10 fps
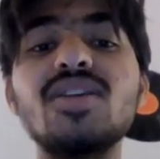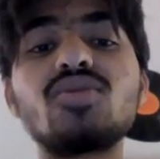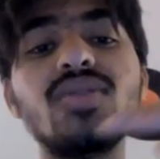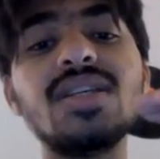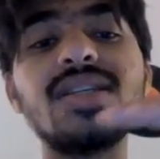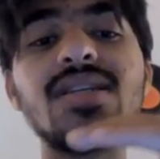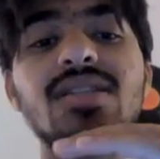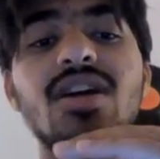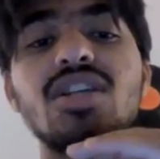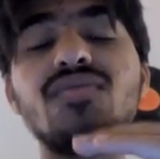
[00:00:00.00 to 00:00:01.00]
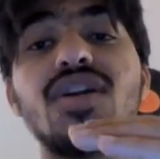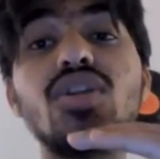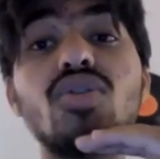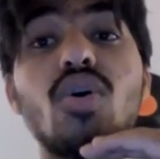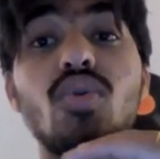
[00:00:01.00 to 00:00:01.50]
So this is transferred
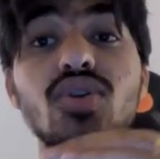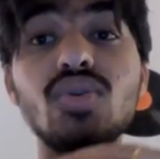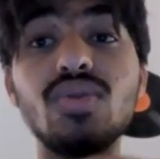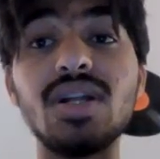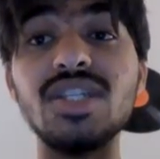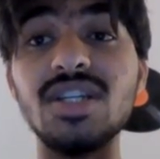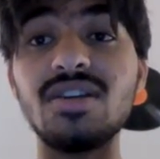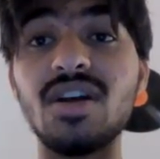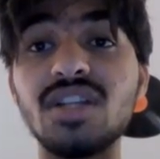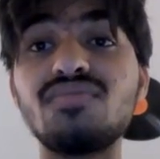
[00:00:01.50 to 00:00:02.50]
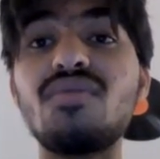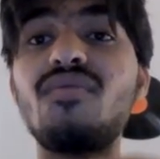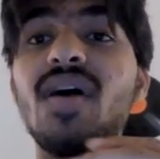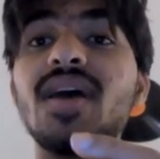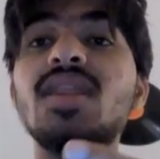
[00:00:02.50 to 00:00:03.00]
into the horizontal gene transfer
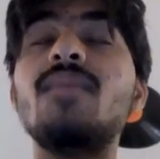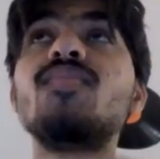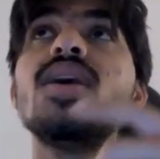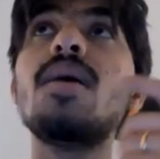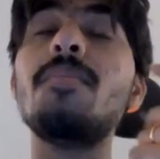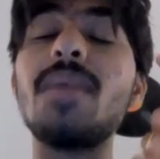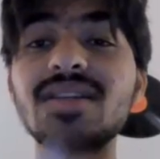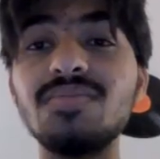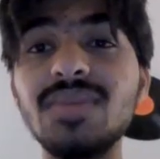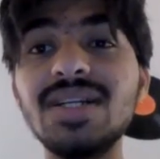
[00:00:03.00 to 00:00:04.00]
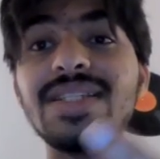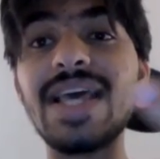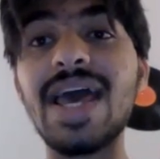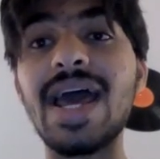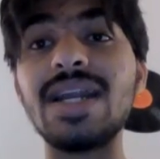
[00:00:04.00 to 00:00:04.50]
via the plasmids
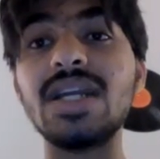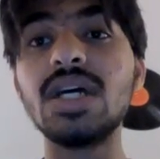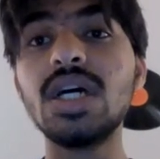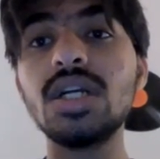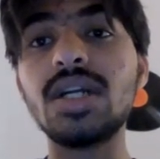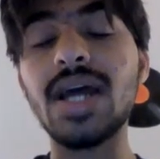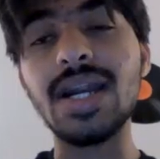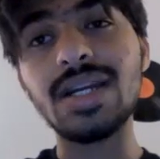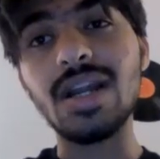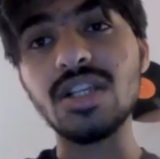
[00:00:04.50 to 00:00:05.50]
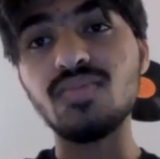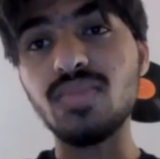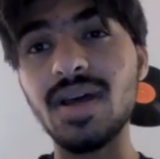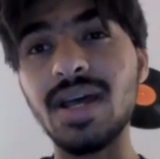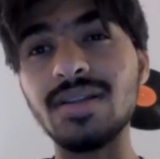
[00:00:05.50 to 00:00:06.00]
and trans
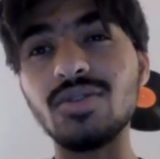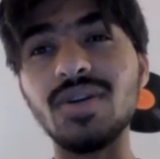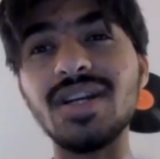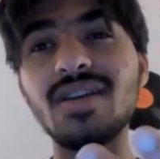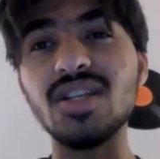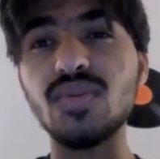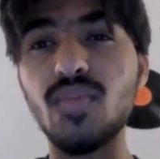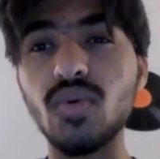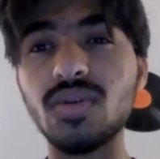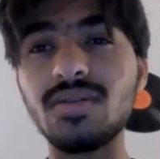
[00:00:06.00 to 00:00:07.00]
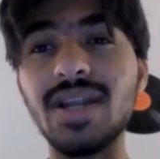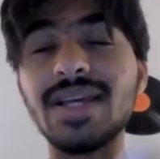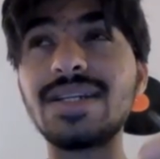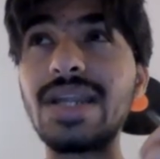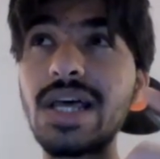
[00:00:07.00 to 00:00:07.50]
and sorry transport
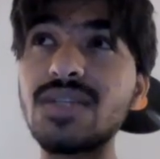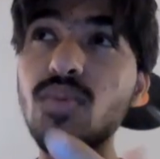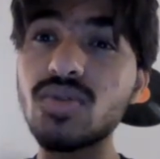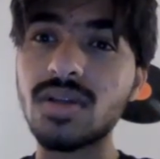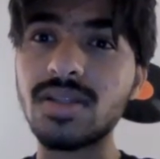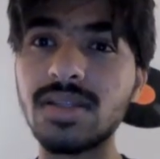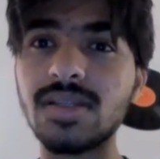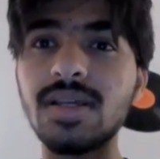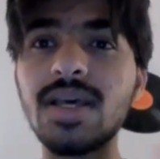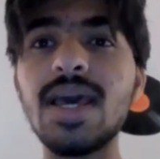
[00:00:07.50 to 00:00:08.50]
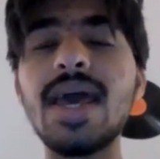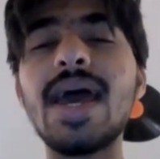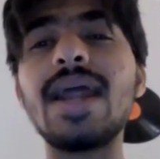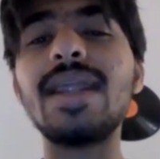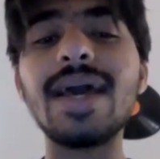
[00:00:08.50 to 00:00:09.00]
like transposons,
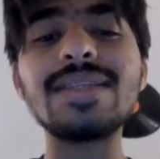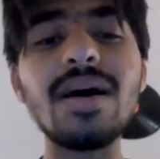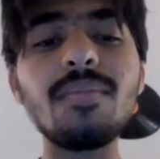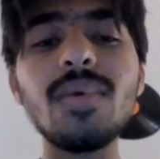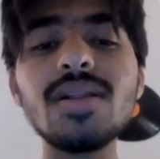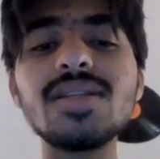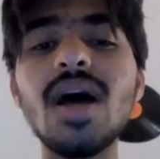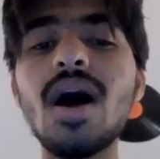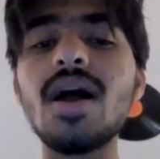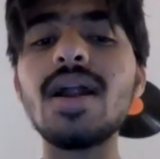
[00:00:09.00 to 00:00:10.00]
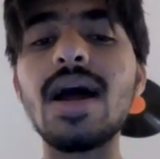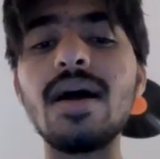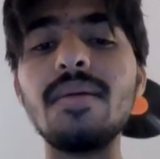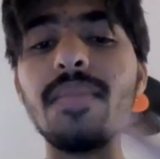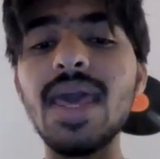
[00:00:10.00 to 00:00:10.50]
and the examples are
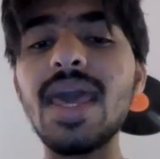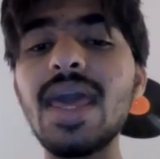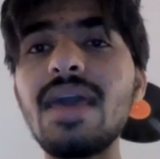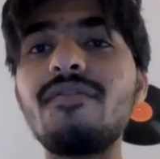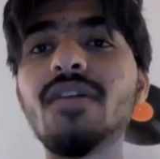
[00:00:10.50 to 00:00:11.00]
ARM-A,